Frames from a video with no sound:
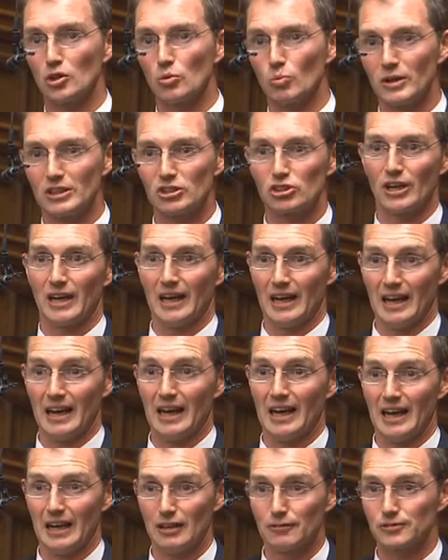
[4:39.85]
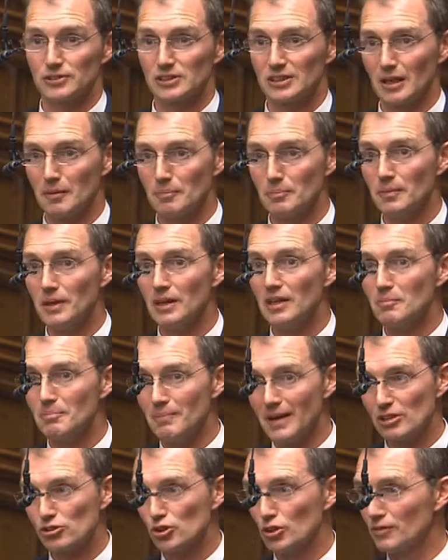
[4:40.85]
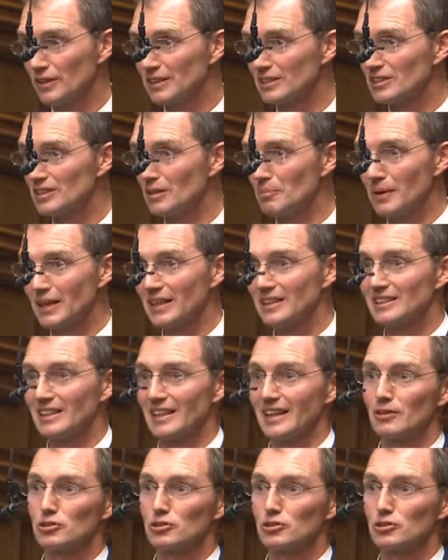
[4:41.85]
which have some measure of instability.